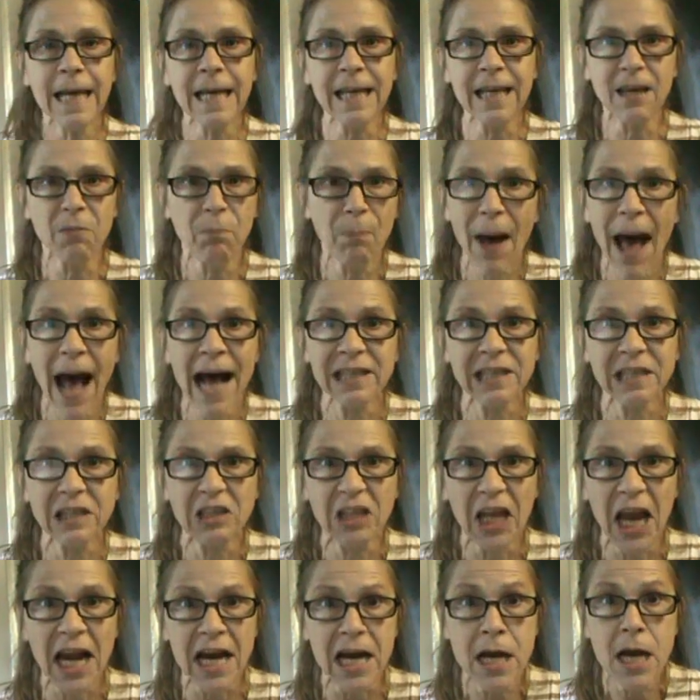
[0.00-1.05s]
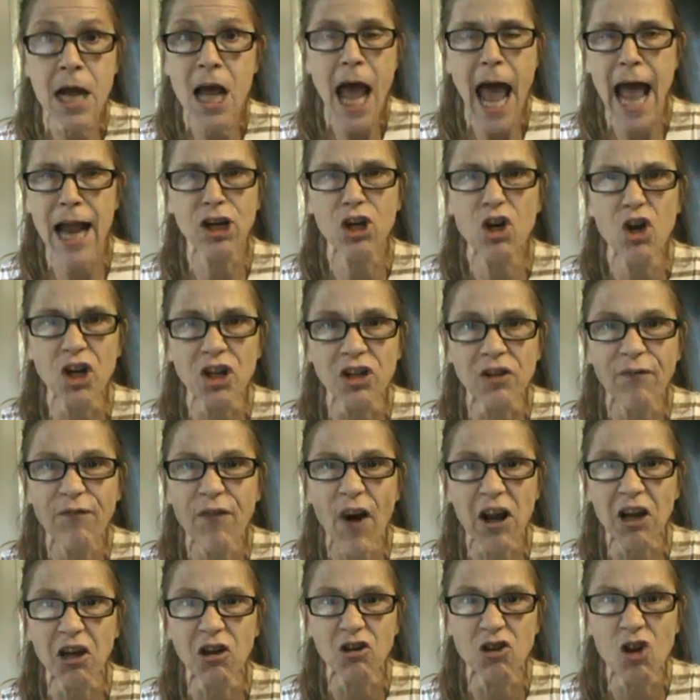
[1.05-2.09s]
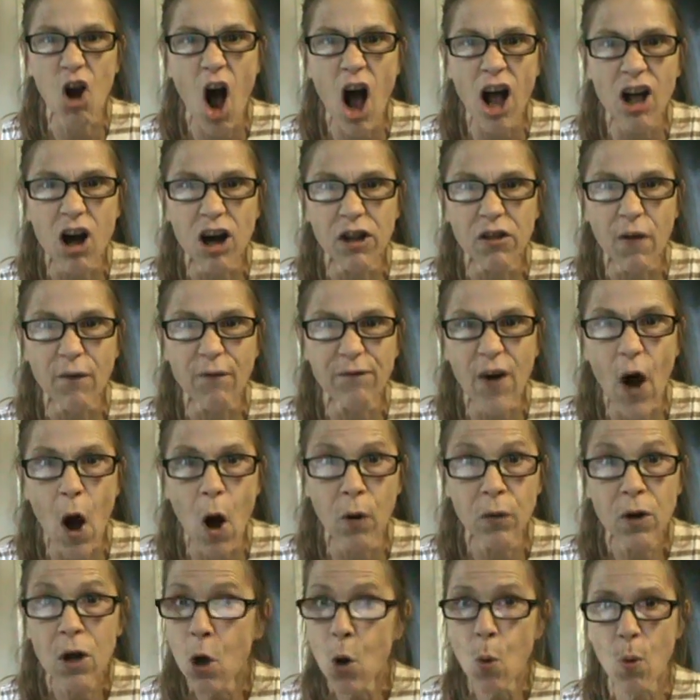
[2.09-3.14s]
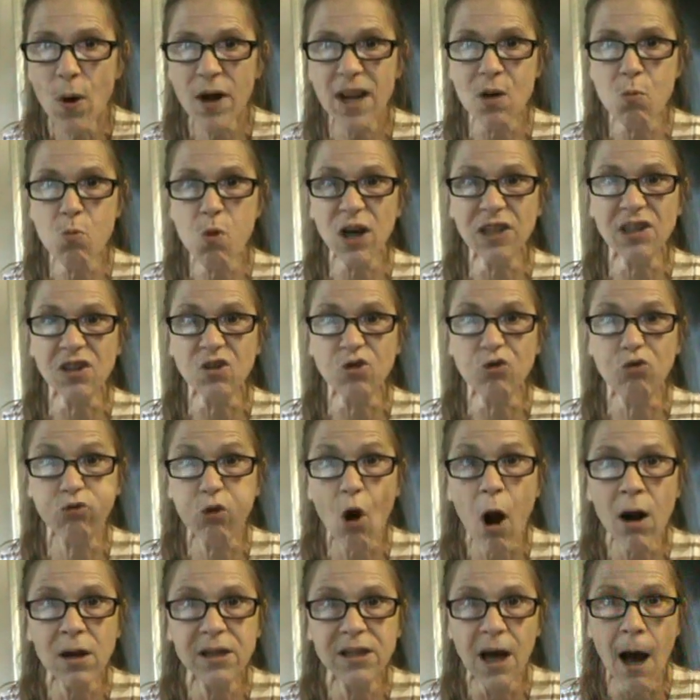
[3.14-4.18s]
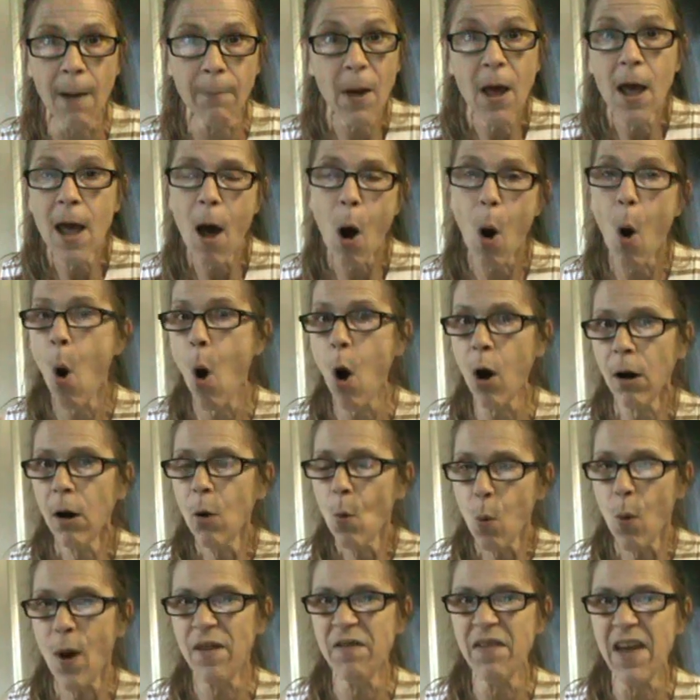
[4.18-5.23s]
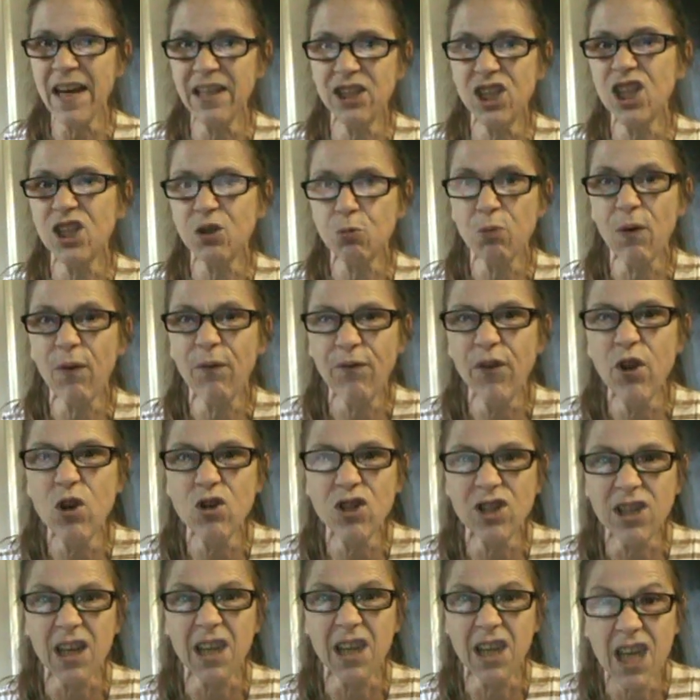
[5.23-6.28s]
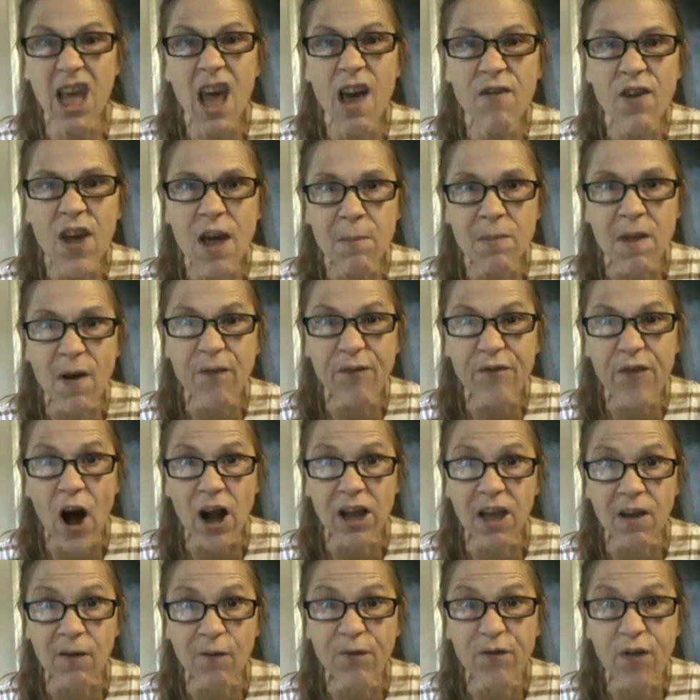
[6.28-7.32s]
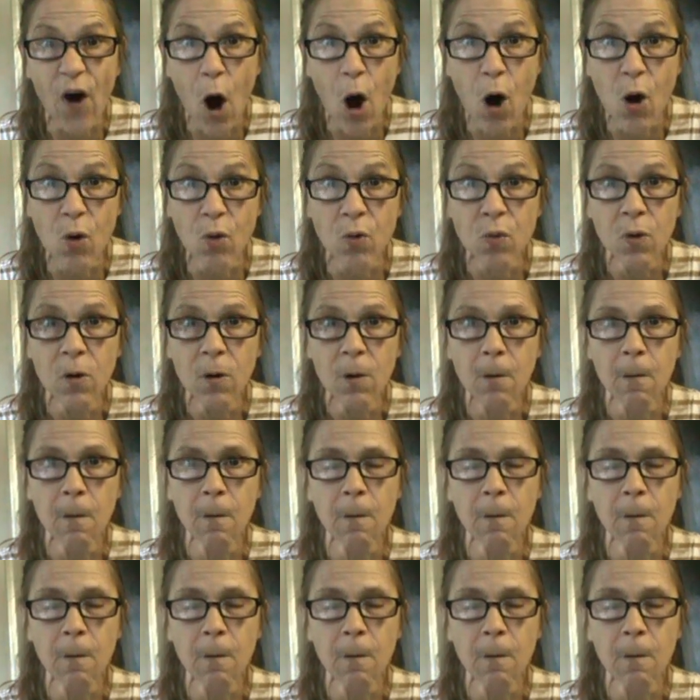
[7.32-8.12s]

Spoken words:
incapacitated and couldn't fucking talk on the phone when he wasn't drugged up or when they just refused to give him the fucking phone.